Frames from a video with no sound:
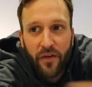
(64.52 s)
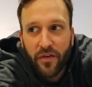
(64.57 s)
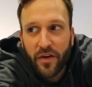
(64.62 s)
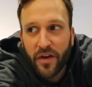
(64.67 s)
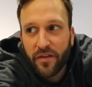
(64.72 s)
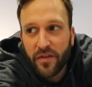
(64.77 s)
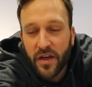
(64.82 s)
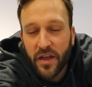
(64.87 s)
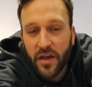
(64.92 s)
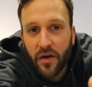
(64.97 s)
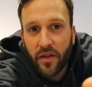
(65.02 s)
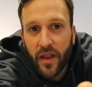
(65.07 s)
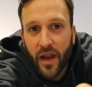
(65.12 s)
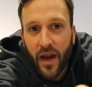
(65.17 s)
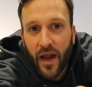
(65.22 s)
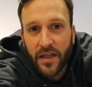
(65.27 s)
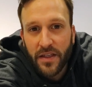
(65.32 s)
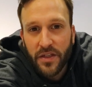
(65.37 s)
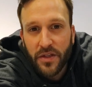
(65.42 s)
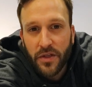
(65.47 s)
every video that
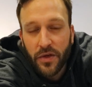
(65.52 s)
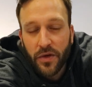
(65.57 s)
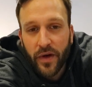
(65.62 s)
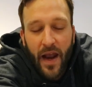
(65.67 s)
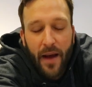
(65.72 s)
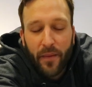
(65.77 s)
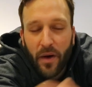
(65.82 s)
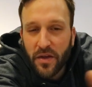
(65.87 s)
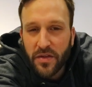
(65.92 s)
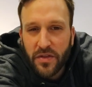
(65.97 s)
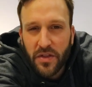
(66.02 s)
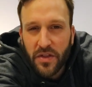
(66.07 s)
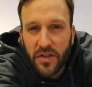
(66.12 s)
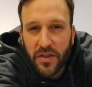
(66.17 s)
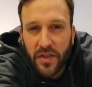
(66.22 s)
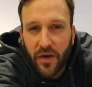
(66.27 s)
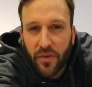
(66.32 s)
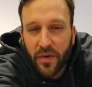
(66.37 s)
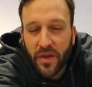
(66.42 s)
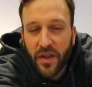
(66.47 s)
I do. And I'm also just
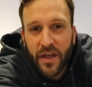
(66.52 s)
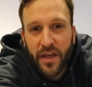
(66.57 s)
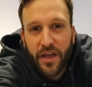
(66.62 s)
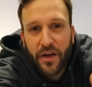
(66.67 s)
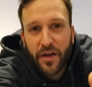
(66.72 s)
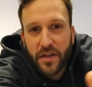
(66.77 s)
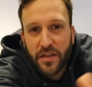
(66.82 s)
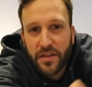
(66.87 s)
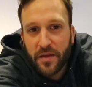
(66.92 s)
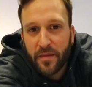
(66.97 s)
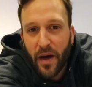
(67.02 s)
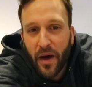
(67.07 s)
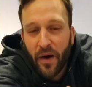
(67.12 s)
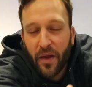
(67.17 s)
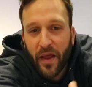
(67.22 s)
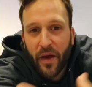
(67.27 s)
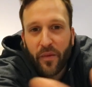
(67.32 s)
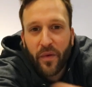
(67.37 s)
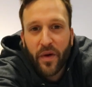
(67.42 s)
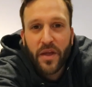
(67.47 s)
like really curious about
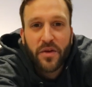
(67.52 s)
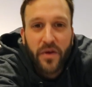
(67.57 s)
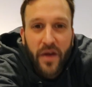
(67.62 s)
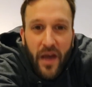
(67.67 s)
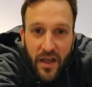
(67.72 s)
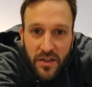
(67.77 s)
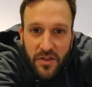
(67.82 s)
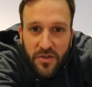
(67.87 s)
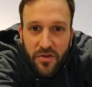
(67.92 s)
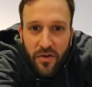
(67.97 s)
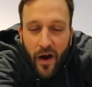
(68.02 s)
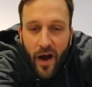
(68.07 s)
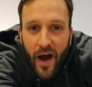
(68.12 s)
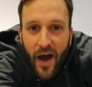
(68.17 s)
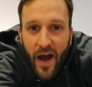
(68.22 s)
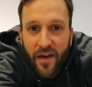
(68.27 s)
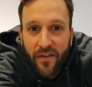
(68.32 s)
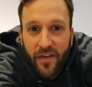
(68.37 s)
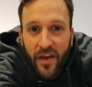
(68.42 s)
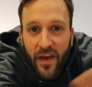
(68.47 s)
like what you guys
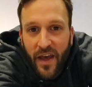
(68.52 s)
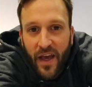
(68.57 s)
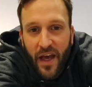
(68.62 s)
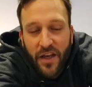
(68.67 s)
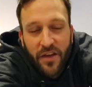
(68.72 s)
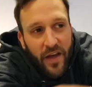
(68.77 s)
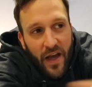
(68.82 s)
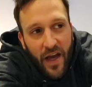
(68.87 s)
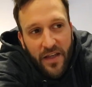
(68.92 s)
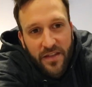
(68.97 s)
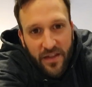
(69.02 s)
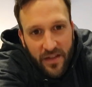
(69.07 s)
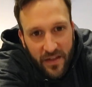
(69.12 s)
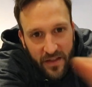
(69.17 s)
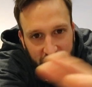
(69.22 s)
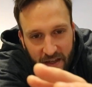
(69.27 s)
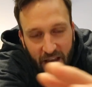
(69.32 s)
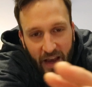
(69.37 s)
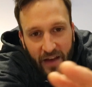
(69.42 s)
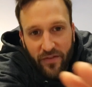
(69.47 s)
drive. And you guys, it
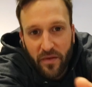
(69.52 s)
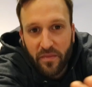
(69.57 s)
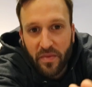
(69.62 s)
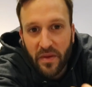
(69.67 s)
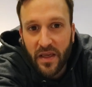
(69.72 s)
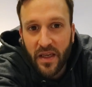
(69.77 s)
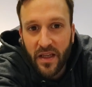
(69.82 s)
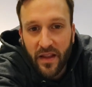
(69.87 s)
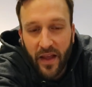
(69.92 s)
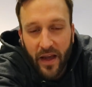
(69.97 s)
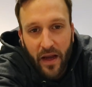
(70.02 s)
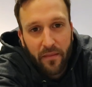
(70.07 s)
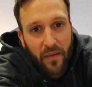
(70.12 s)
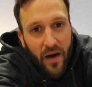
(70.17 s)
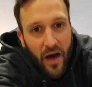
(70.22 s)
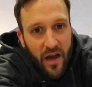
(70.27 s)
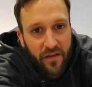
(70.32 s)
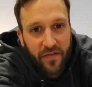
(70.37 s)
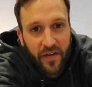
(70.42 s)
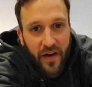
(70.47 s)
doesn't have to be like a
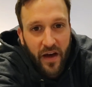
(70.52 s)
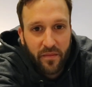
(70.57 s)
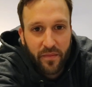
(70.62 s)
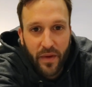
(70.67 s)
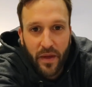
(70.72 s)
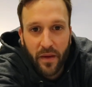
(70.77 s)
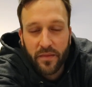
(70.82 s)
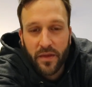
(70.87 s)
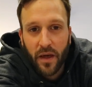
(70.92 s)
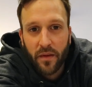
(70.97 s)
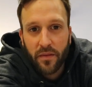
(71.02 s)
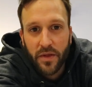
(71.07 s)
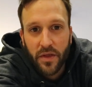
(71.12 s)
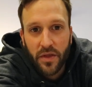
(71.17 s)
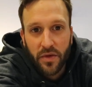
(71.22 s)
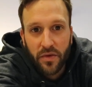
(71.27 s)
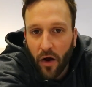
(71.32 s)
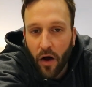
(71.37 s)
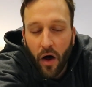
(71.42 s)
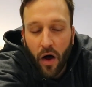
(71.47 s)
modified B M
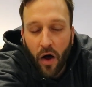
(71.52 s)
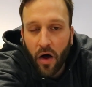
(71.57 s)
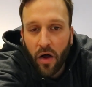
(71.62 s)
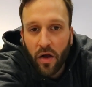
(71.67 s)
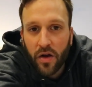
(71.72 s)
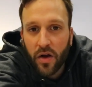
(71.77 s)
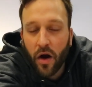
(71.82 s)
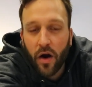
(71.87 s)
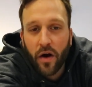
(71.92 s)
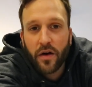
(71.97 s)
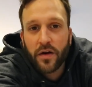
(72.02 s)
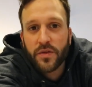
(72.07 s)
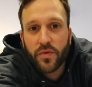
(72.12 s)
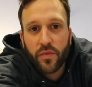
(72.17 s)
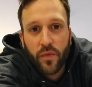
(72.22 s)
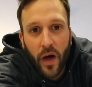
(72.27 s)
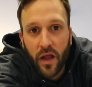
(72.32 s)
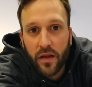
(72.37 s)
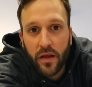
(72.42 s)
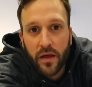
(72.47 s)
W. All cars
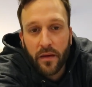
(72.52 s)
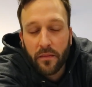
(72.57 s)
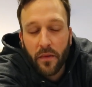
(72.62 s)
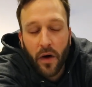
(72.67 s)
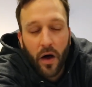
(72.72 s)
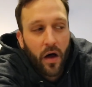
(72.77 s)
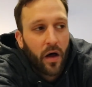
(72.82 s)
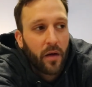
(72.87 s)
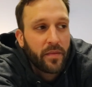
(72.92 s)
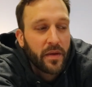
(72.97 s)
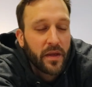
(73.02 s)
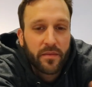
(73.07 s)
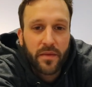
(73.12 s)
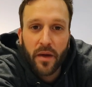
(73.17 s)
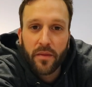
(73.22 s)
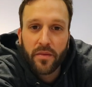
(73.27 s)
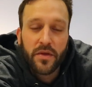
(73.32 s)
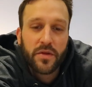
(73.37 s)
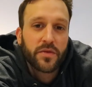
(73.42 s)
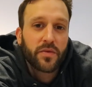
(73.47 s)
welcome, all B M
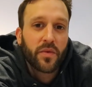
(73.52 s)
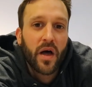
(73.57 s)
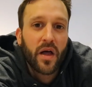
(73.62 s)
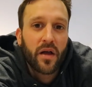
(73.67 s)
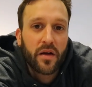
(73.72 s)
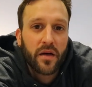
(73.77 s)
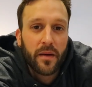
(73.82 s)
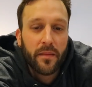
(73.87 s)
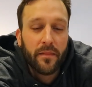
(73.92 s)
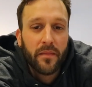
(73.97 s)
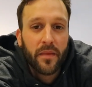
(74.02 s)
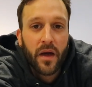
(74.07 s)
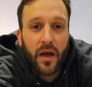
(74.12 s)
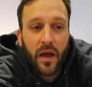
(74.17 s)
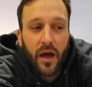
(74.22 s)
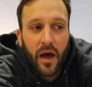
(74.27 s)
Ws welcome.